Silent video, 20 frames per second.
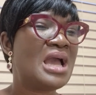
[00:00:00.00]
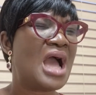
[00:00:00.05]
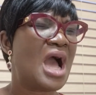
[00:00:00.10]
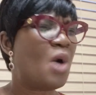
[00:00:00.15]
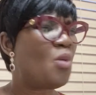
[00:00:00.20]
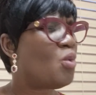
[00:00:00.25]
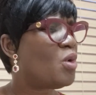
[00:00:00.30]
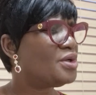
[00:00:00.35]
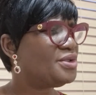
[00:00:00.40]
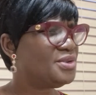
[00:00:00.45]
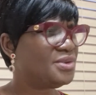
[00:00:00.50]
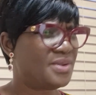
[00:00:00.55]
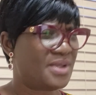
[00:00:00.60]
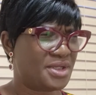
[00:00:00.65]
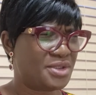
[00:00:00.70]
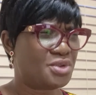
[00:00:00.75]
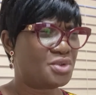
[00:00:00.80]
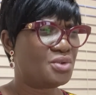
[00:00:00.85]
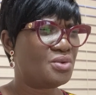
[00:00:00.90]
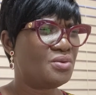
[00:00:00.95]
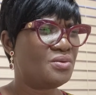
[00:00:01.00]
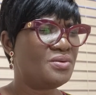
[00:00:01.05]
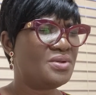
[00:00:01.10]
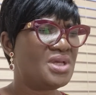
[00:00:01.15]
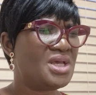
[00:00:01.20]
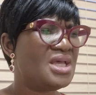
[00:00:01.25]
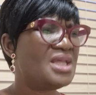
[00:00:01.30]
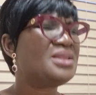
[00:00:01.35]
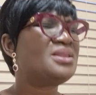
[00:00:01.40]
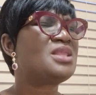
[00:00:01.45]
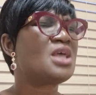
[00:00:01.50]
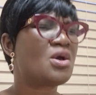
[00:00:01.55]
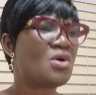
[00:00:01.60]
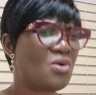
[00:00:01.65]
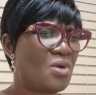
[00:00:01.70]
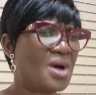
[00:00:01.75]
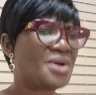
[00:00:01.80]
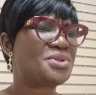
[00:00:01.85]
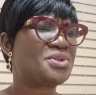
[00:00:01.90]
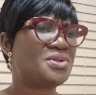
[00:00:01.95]
And what do they do? They
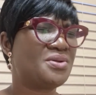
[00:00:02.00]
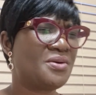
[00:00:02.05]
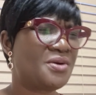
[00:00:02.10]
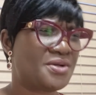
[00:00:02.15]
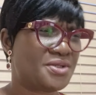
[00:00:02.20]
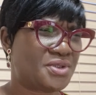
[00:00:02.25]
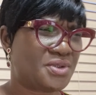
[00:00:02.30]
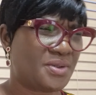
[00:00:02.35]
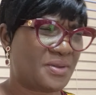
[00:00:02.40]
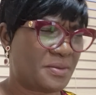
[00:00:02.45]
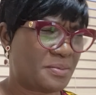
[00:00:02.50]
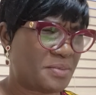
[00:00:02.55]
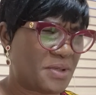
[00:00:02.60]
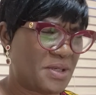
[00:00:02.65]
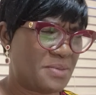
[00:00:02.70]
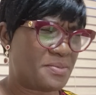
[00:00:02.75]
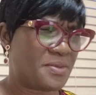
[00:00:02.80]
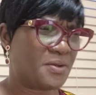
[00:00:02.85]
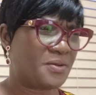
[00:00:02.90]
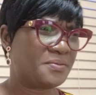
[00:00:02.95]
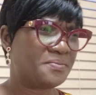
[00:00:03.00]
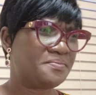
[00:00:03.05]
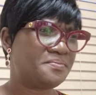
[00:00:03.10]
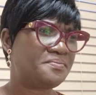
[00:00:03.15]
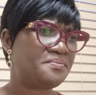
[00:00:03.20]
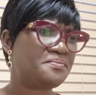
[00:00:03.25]
go out to hurt other people.